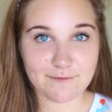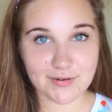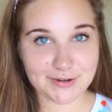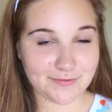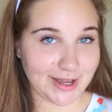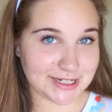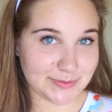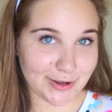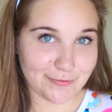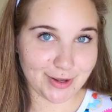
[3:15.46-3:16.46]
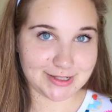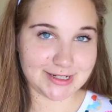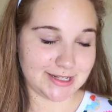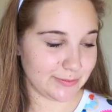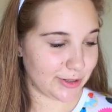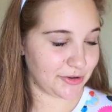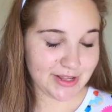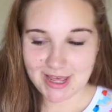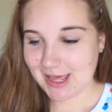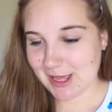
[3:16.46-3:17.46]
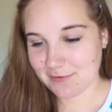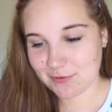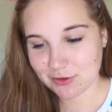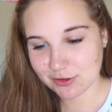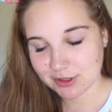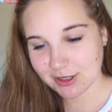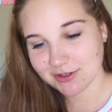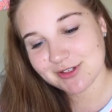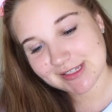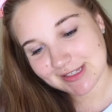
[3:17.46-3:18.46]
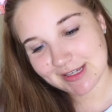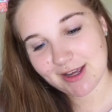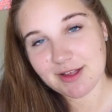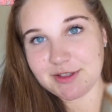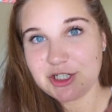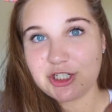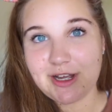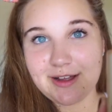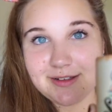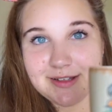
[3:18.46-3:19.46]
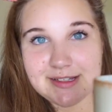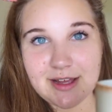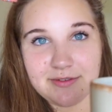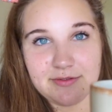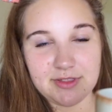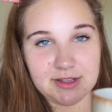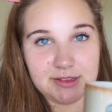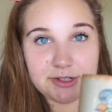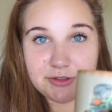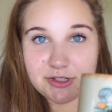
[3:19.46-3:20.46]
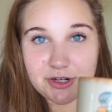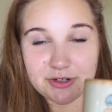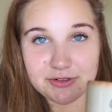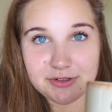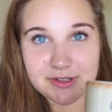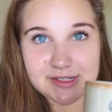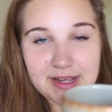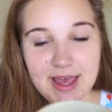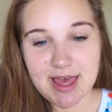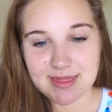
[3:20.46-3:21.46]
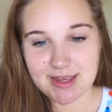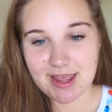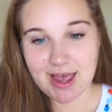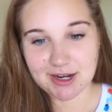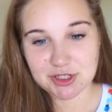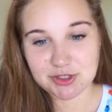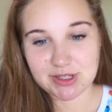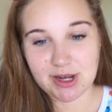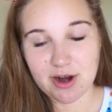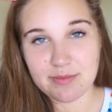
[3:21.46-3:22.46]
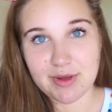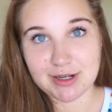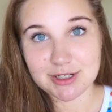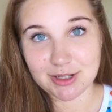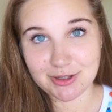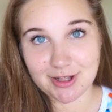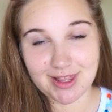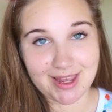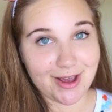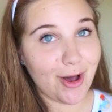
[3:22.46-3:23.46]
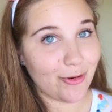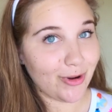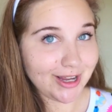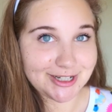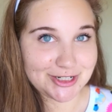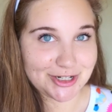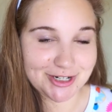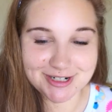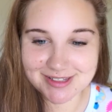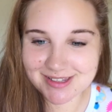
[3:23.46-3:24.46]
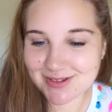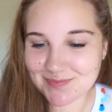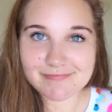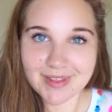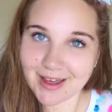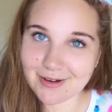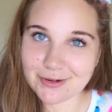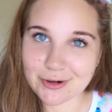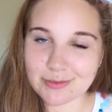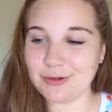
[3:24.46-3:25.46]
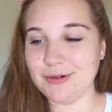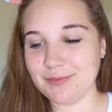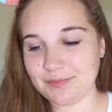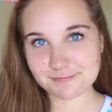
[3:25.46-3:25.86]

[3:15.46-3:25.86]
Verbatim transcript: Fun fact about Finding Nemo, if you look closely on the shells of the little turtles, they actually are meant to look like Hawaiian shirts. How adorable.